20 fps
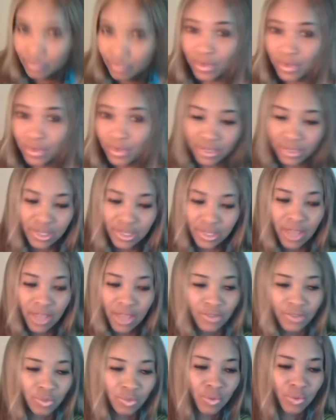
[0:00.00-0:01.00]
we're going to see how
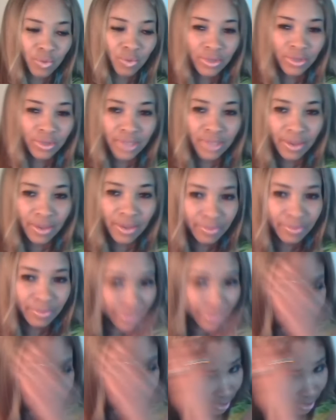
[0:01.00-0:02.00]
this one works out.
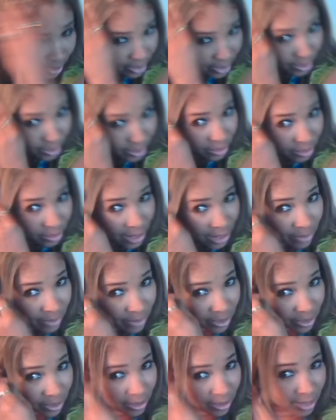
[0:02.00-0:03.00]
So today I'm
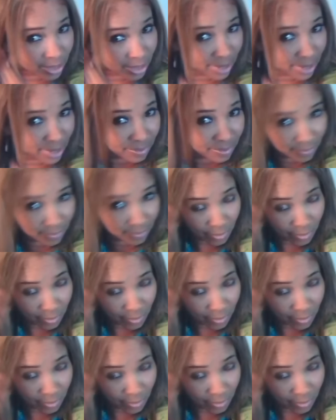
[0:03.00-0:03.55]
just going to take a few